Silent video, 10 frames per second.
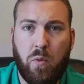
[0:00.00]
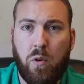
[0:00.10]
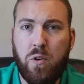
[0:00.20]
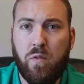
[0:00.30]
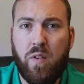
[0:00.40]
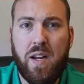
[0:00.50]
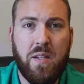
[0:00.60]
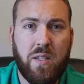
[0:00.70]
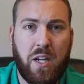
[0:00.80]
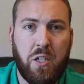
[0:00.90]
you'll find a
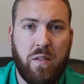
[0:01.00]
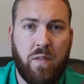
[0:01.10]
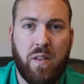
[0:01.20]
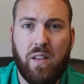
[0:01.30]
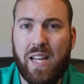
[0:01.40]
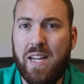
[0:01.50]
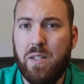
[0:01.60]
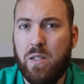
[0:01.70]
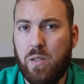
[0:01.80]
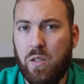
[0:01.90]
section for the
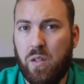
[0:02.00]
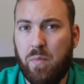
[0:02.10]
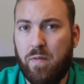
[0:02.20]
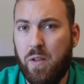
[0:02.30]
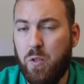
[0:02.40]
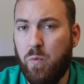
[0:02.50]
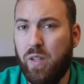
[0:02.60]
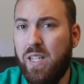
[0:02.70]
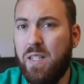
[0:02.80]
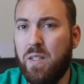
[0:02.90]
latest SolidProfessor
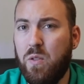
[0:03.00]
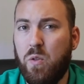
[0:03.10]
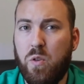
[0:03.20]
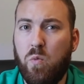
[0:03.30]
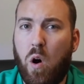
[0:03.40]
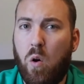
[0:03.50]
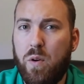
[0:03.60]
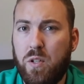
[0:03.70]
releases so you always know